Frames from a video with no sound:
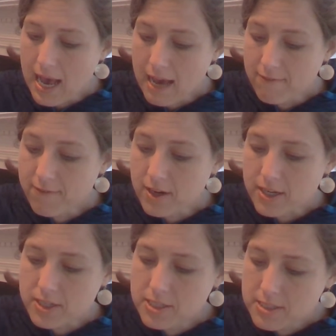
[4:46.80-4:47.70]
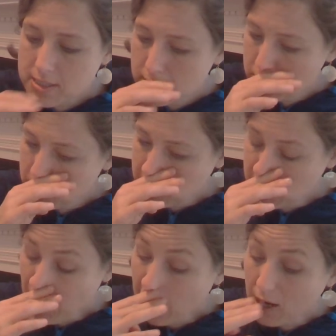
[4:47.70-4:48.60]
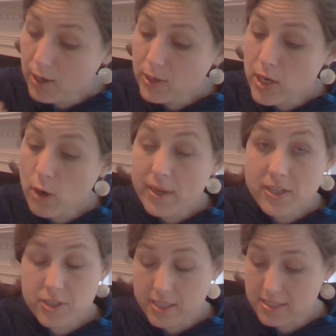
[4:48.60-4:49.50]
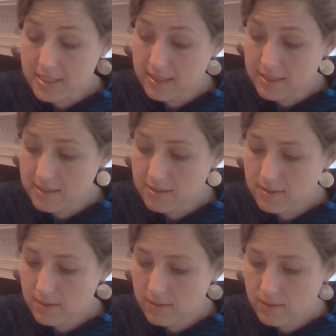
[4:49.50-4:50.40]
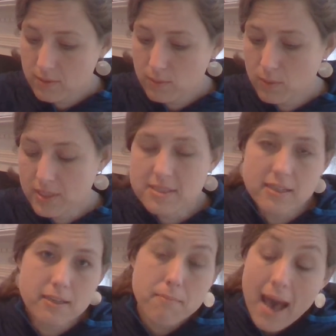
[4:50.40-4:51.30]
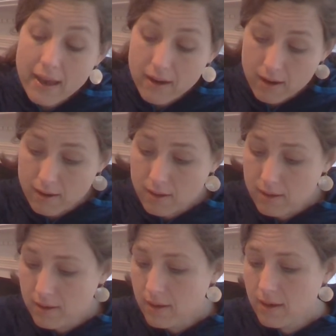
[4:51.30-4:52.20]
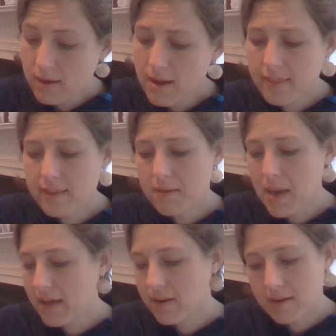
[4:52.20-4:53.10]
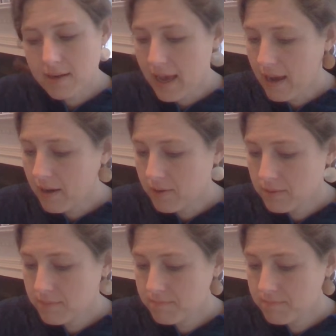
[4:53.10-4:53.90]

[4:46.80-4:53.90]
At first, she took no interest in this. What did it matter? Nothing mattered now.